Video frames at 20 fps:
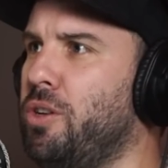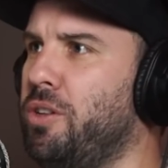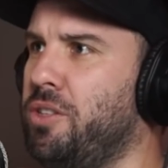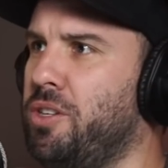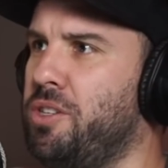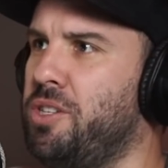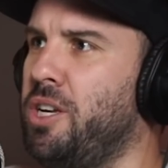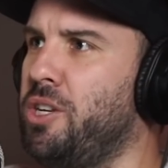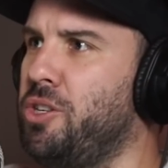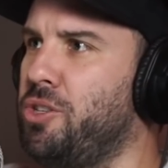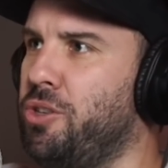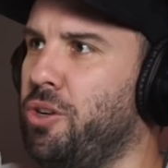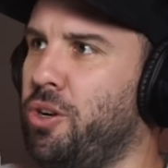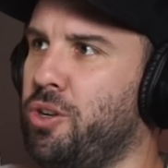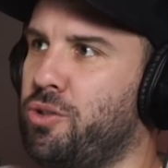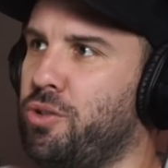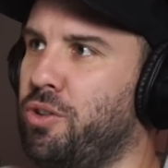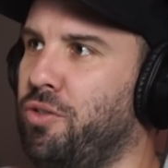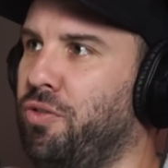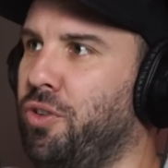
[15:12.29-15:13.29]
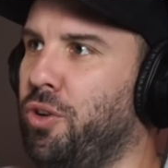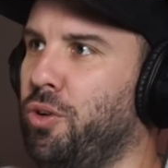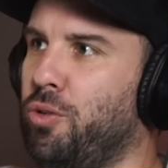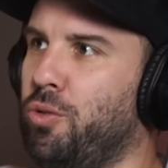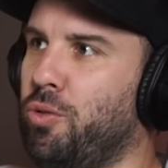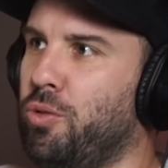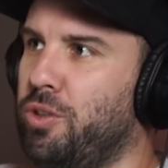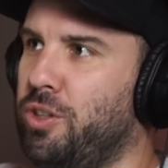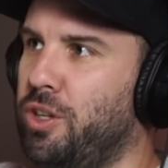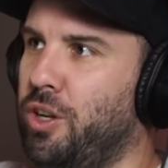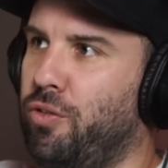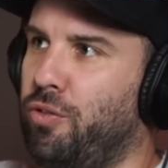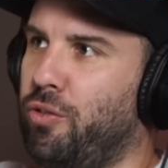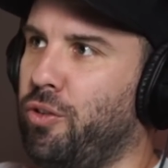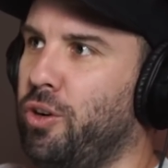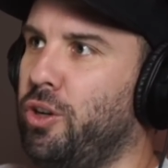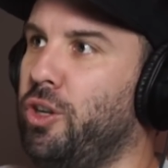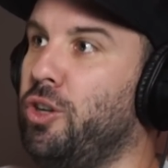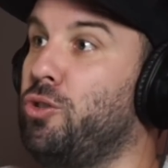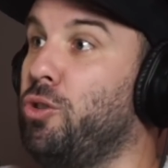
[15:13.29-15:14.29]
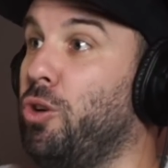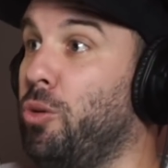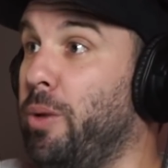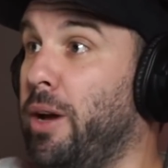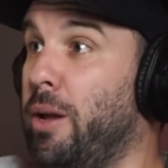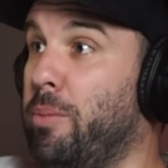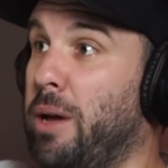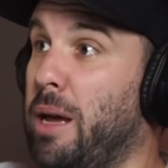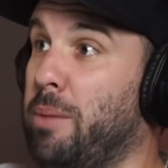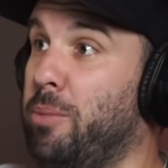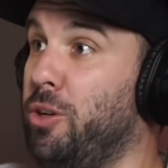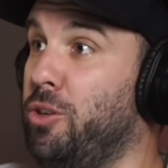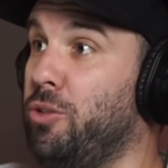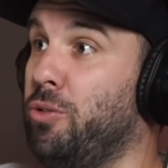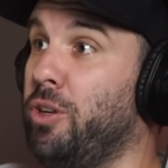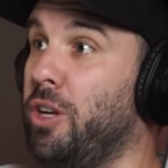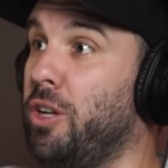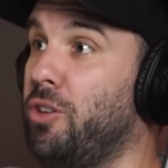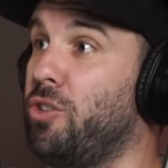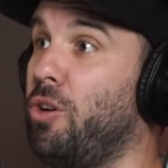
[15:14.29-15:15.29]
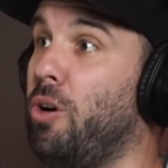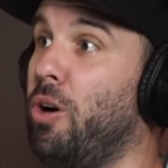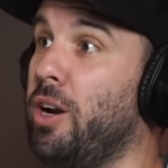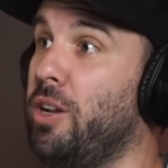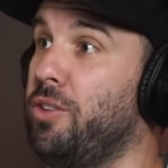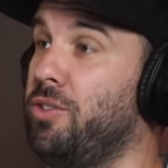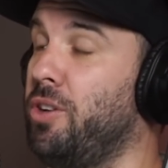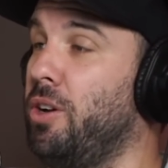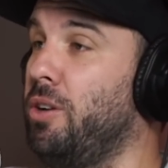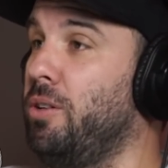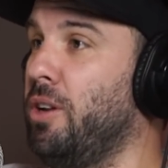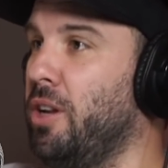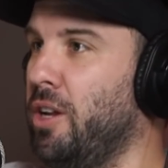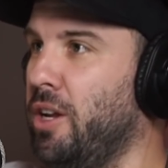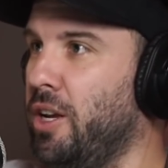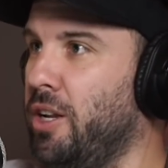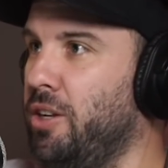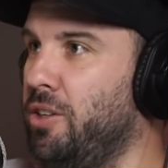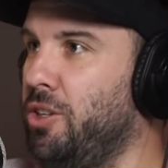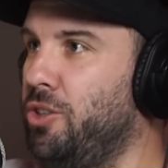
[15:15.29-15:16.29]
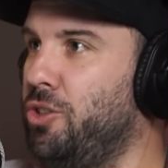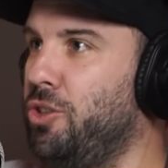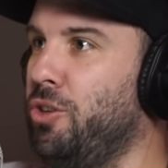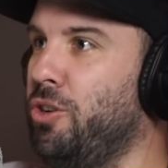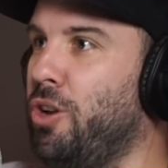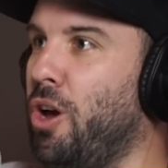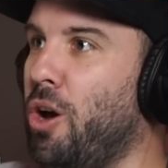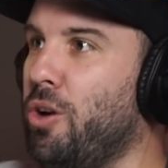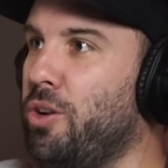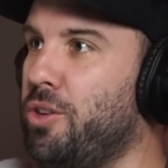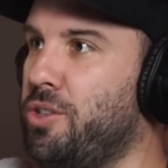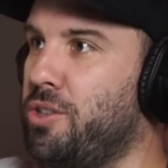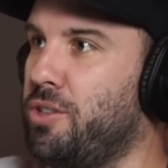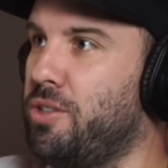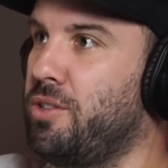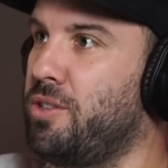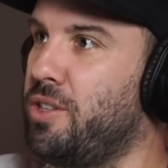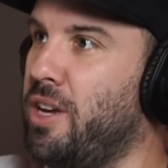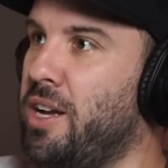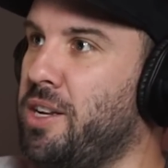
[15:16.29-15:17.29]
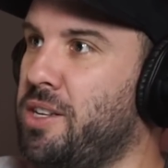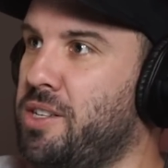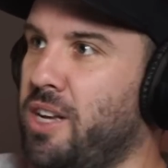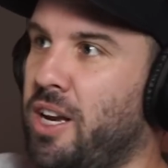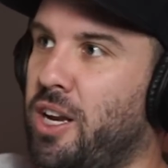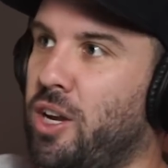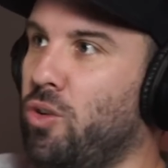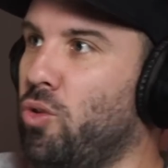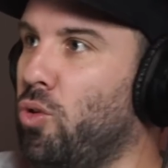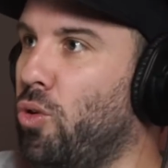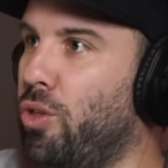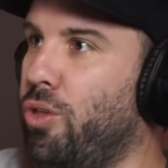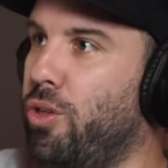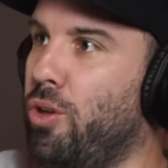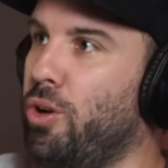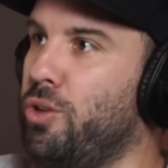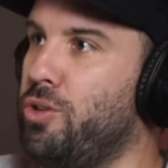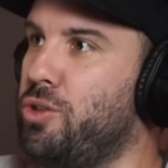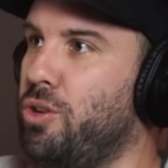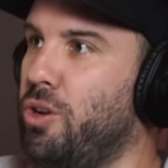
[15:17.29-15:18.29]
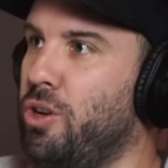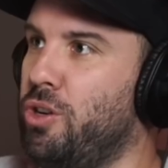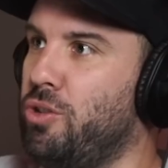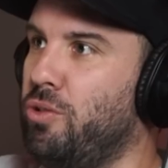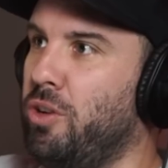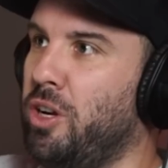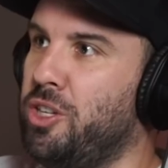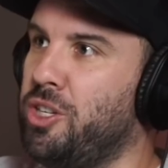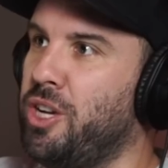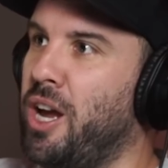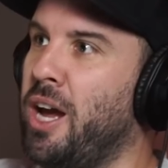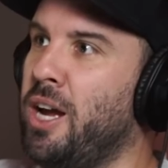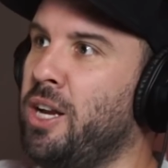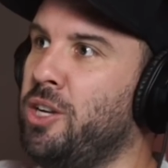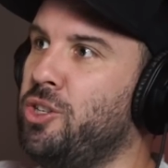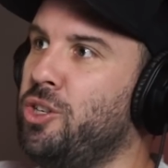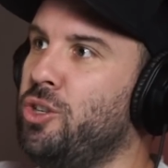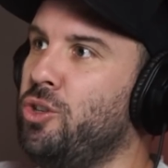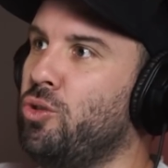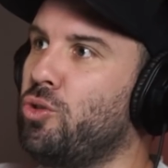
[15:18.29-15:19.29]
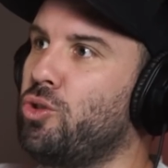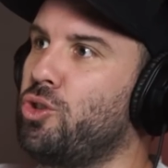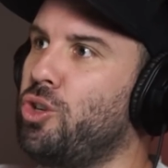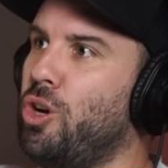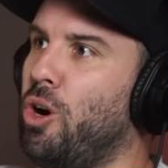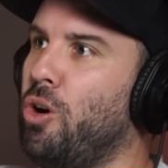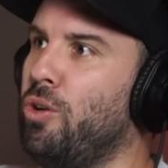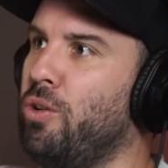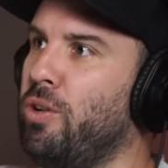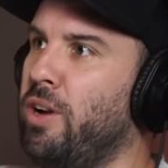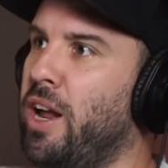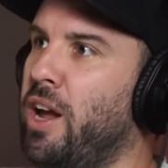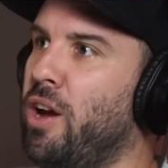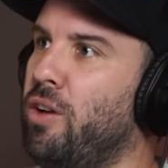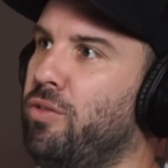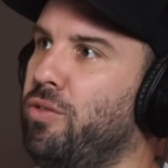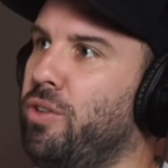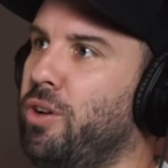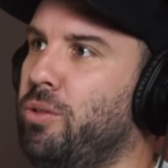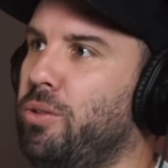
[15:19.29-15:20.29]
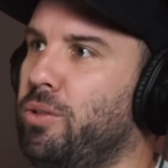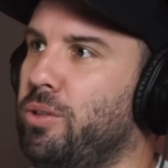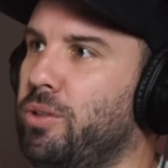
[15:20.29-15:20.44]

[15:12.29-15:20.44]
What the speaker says: Does each surgery feel different? You talk about maybe doing it tighter. So did you notice, say, second or third surgery, a change in your shoulder and how it felt?